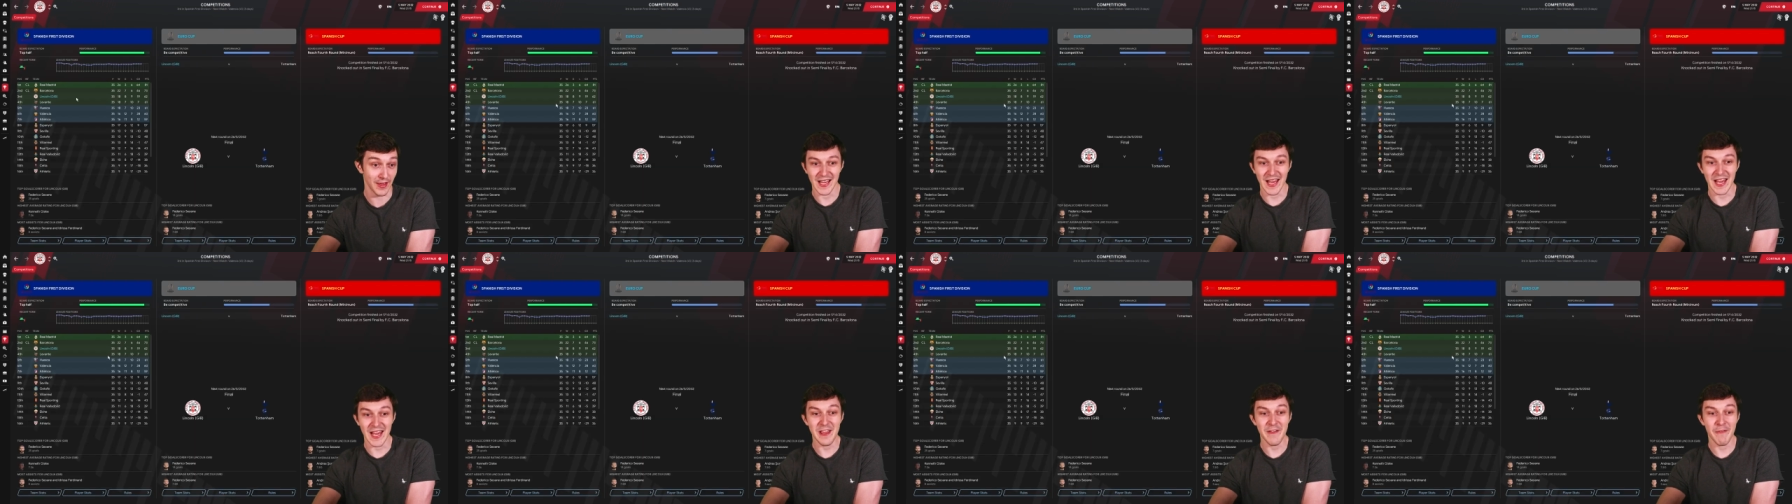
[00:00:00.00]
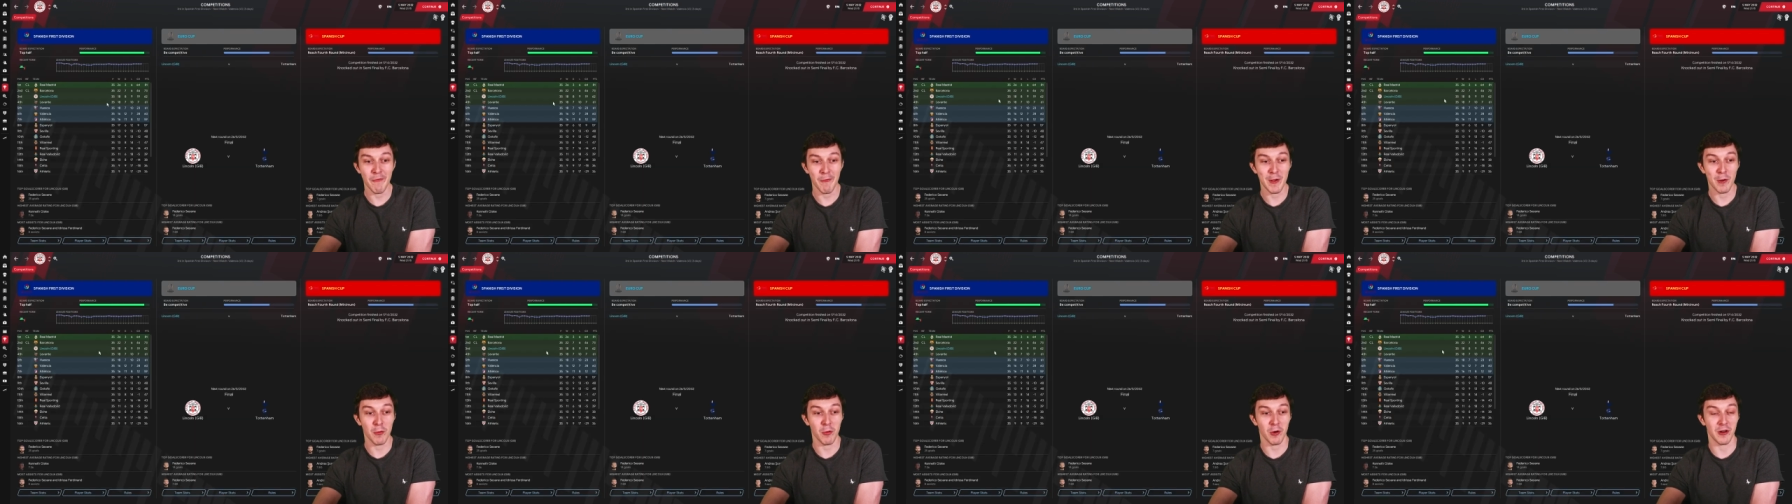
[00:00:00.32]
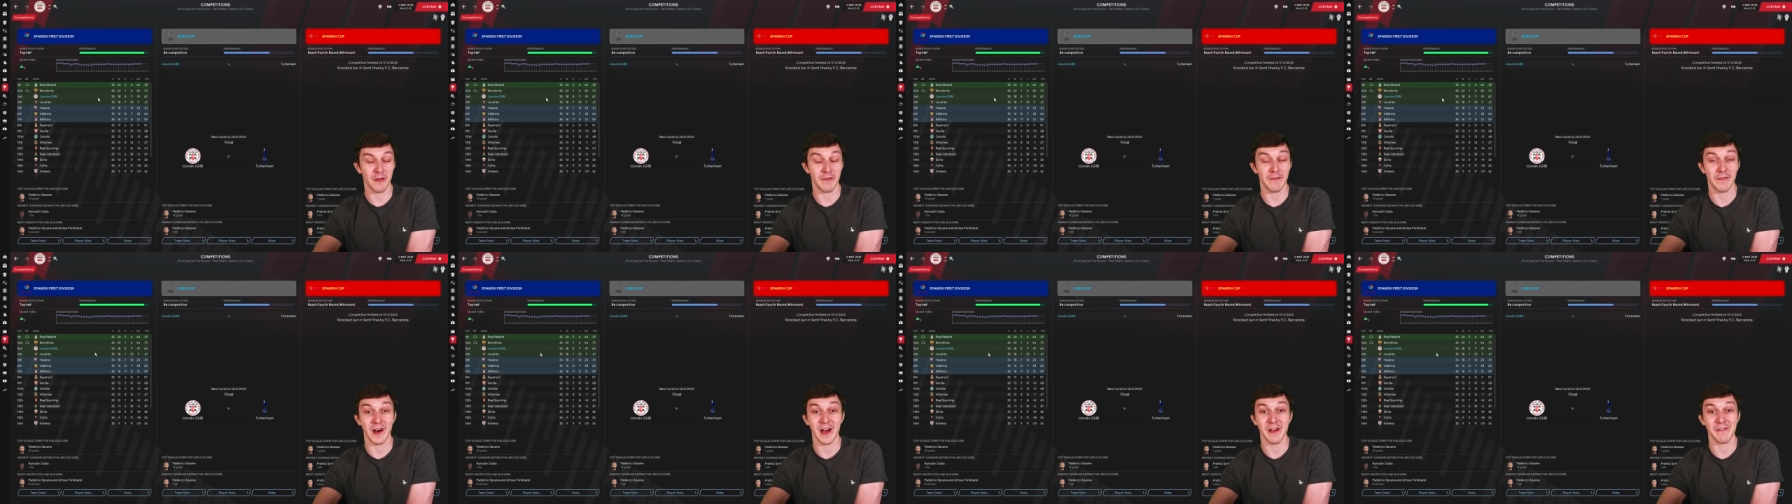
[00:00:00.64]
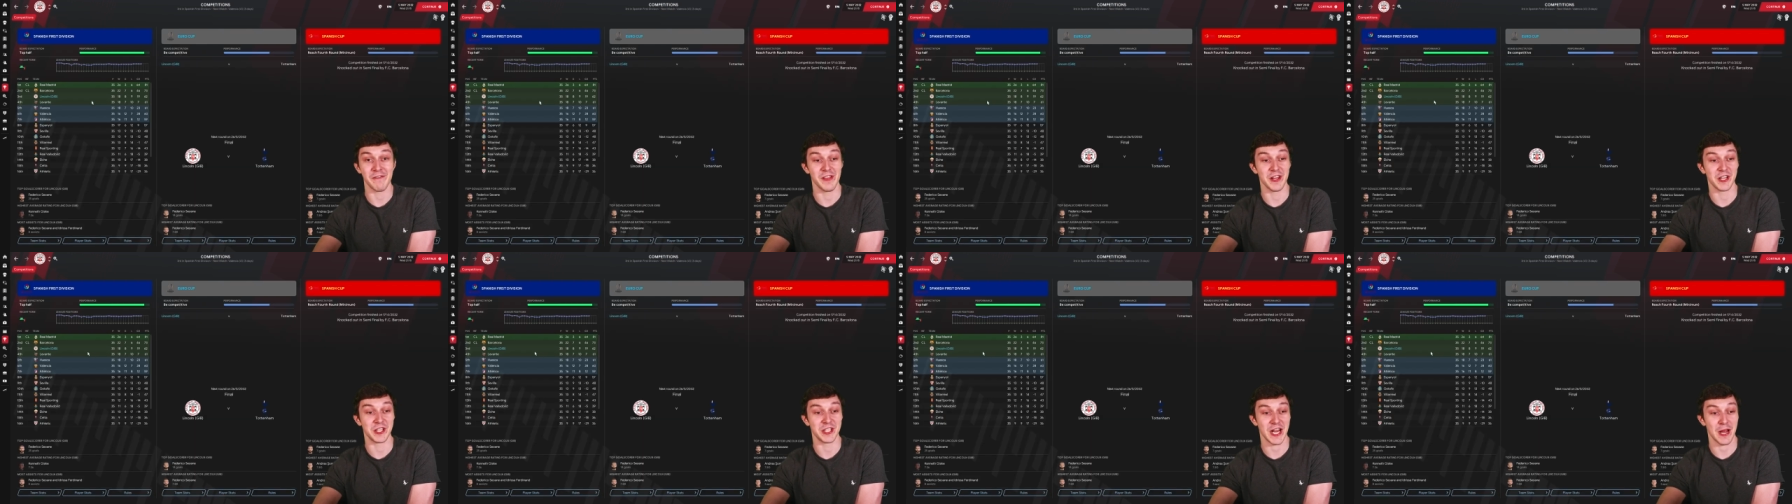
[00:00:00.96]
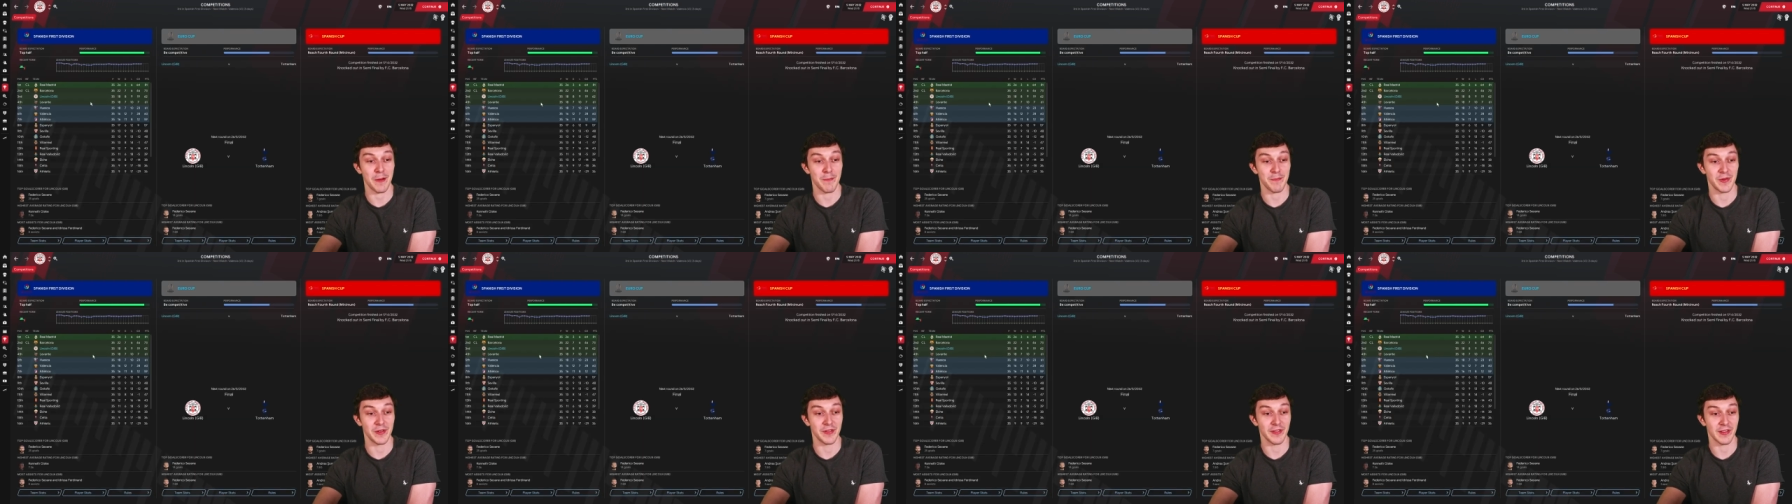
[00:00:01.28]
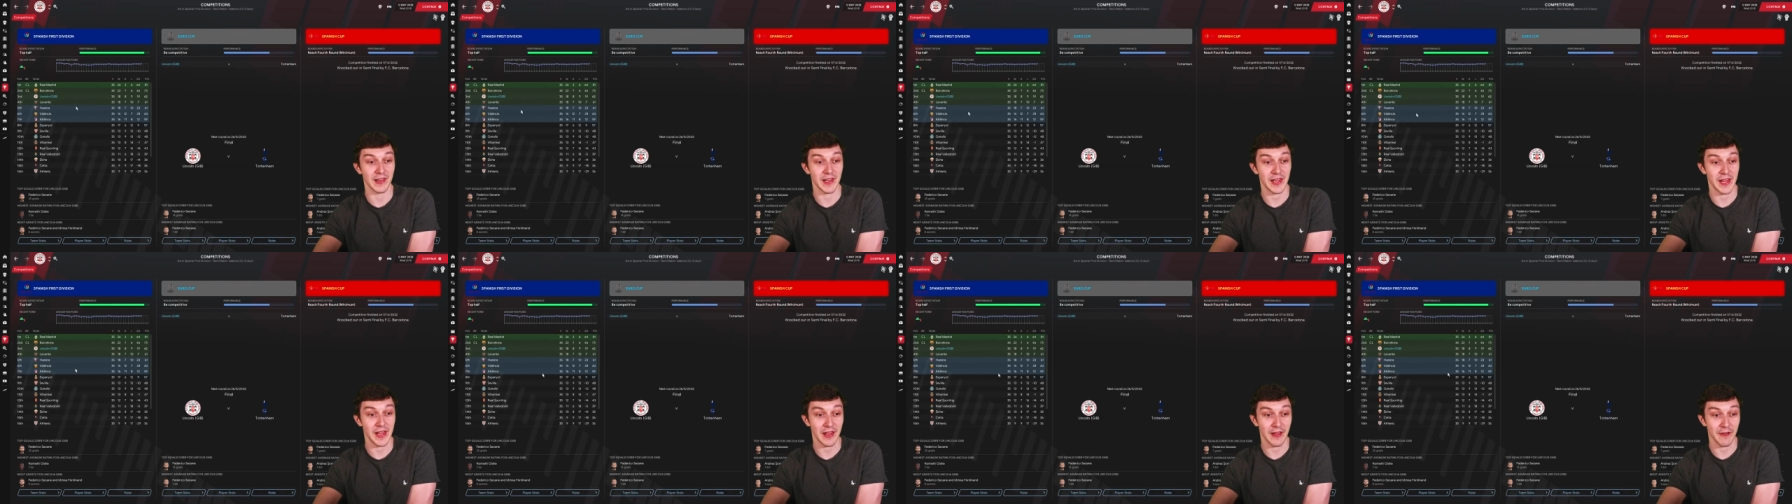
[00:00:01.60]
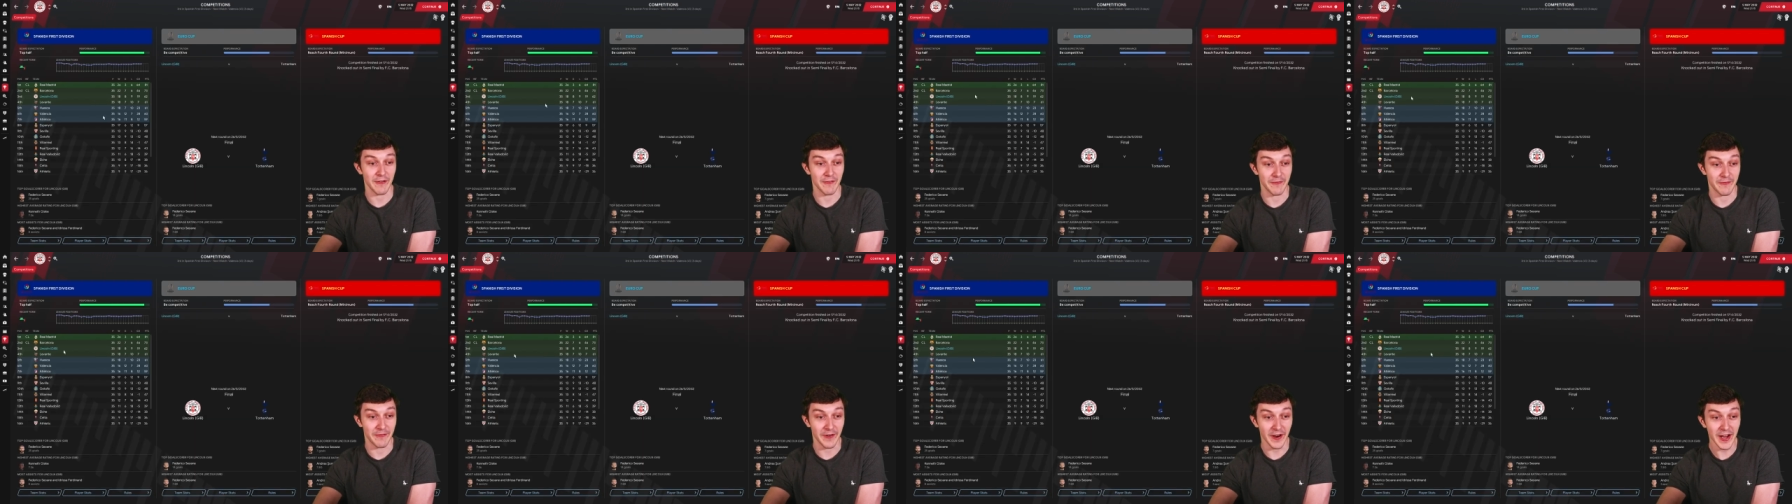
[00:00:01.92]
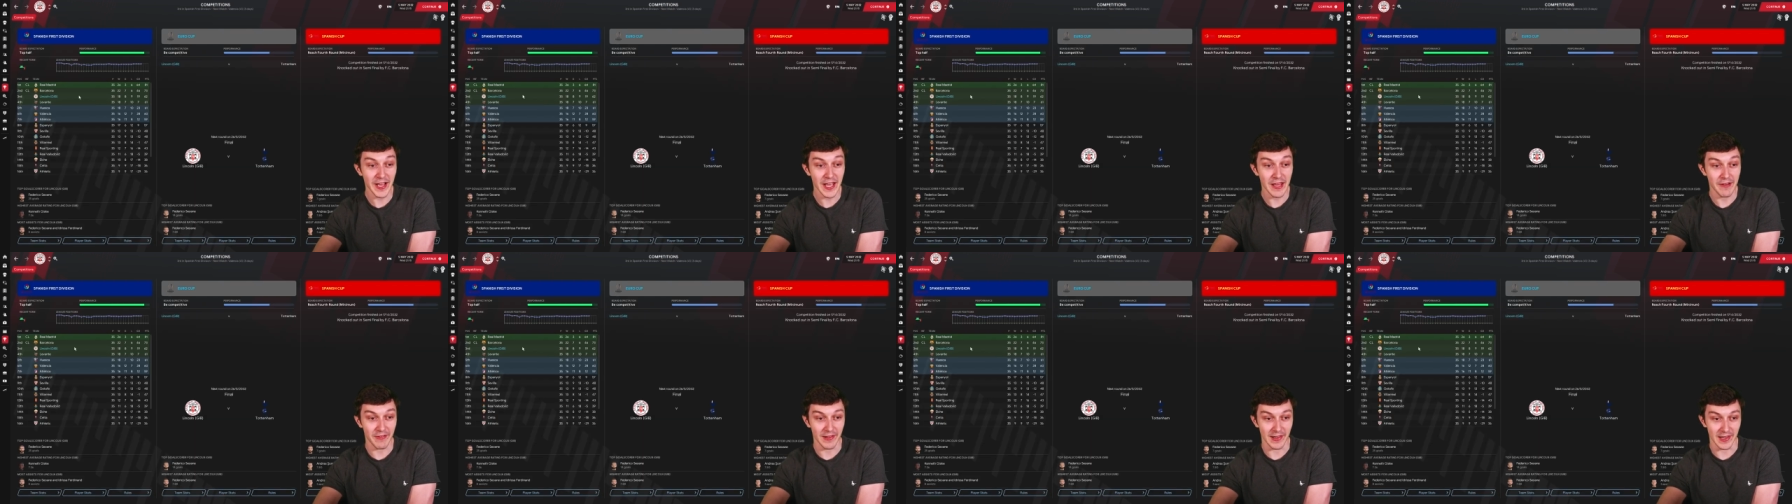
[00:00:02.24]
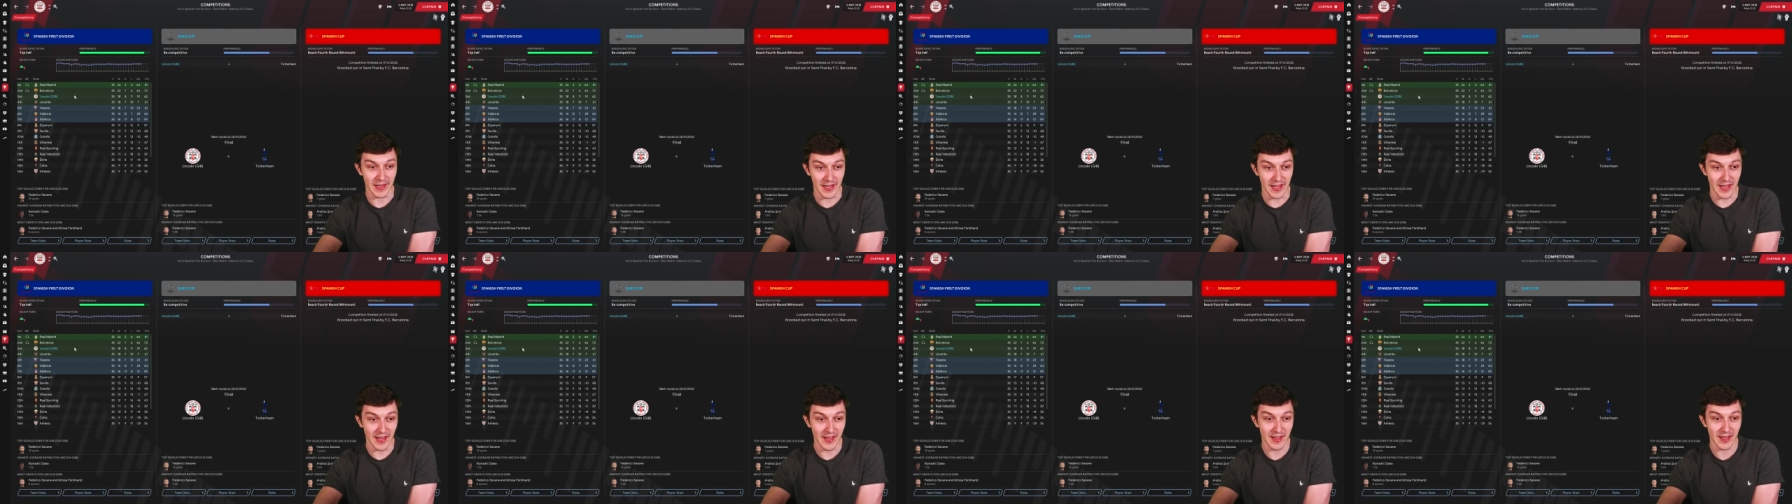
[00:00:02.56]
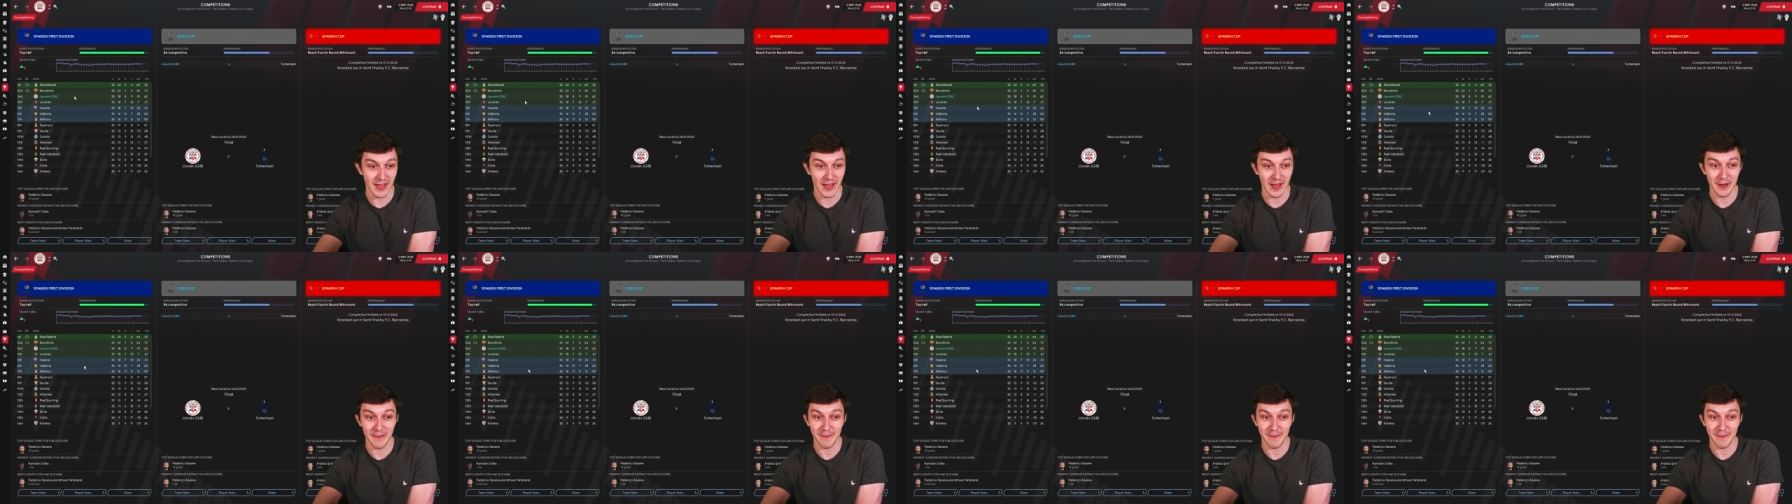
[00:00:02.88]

if we qualify for the Champions League via the league,